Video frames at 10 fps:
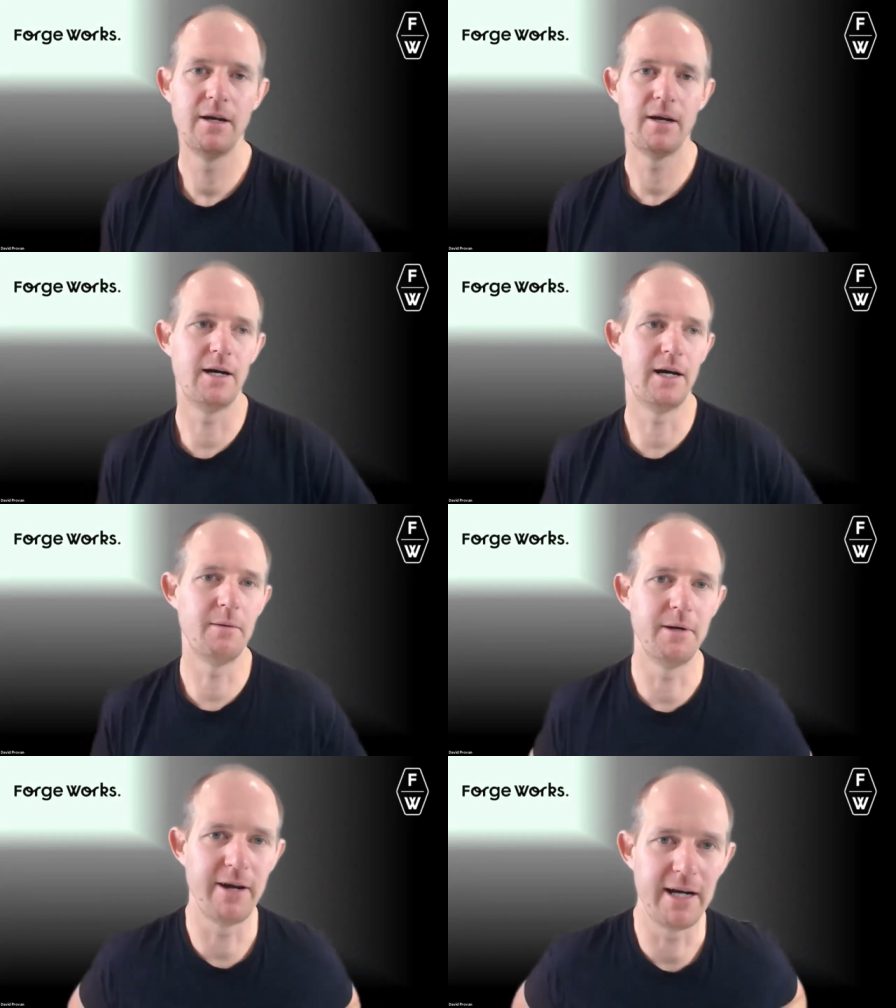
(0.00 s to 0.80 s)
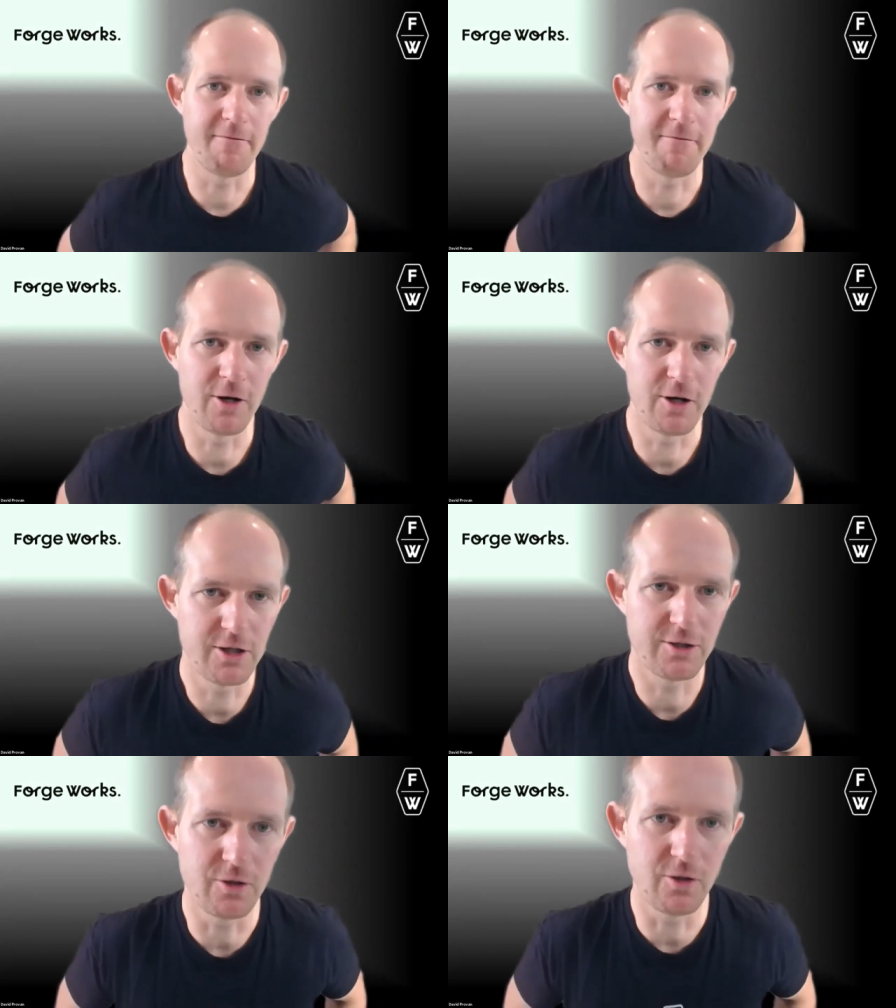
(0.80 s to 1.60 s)
um, around our
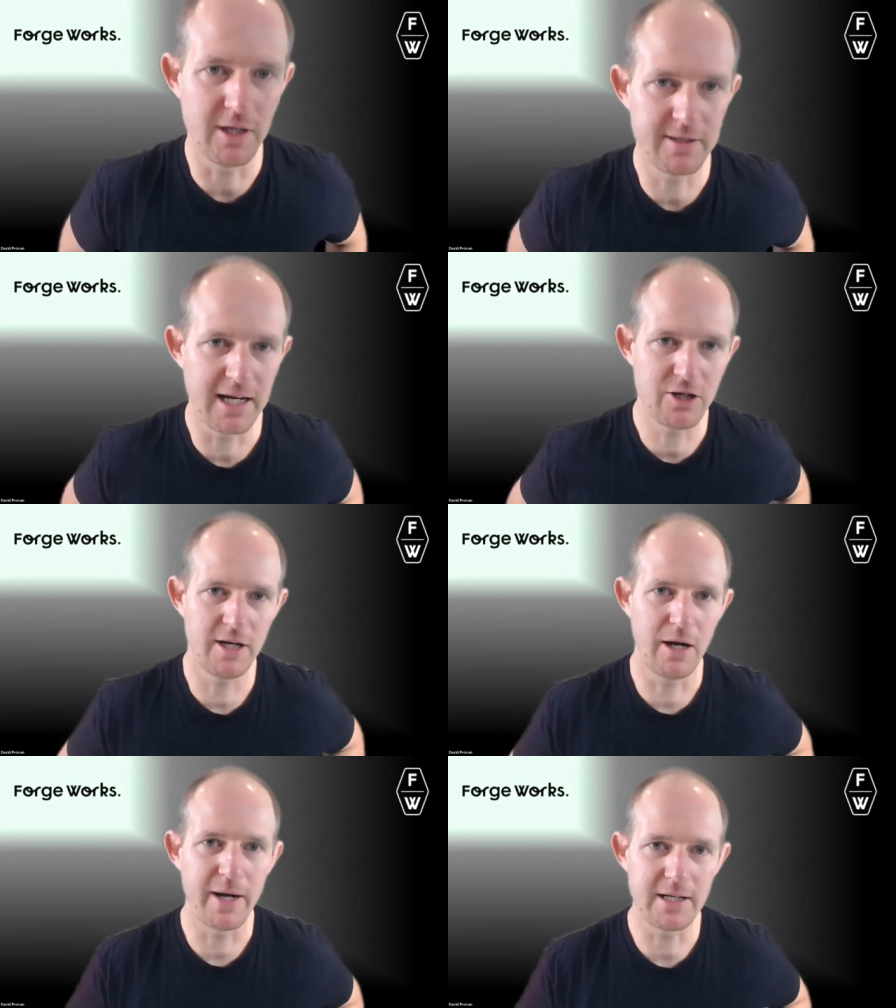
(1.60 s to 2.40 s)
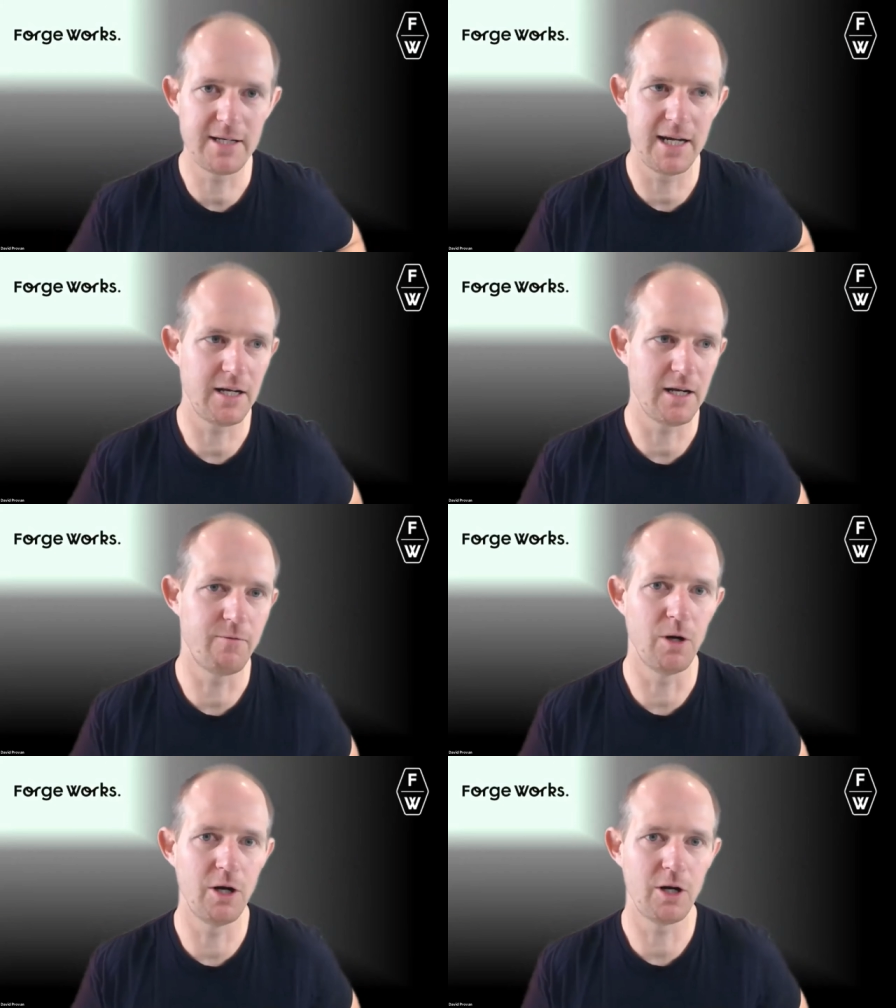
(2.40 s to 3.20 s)
focus as an organization, our understanding of
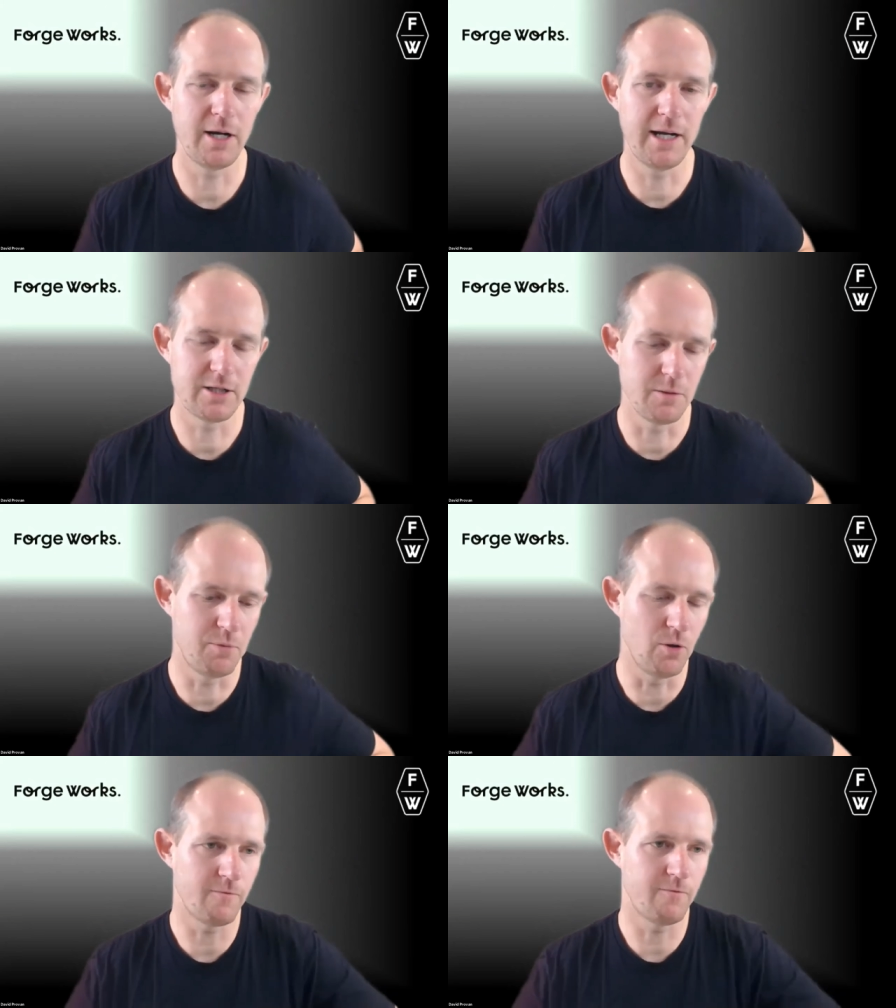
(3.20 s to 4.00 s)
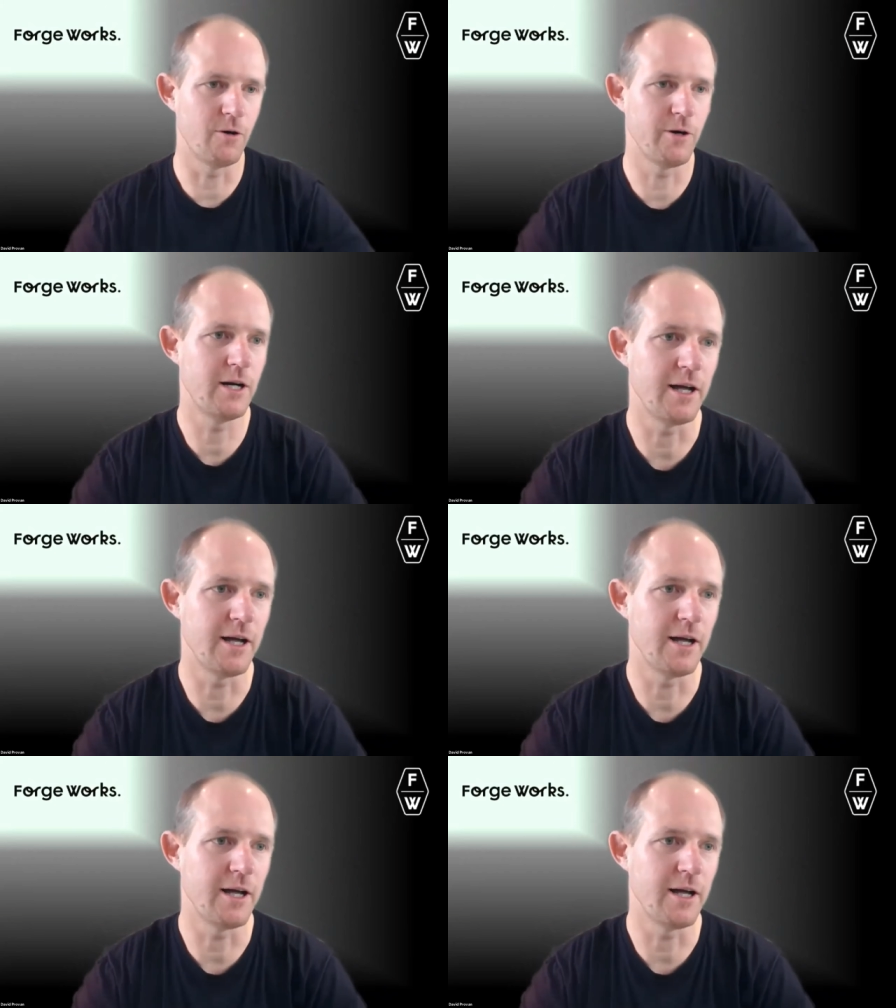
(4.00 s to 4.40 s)
work, and our support for it,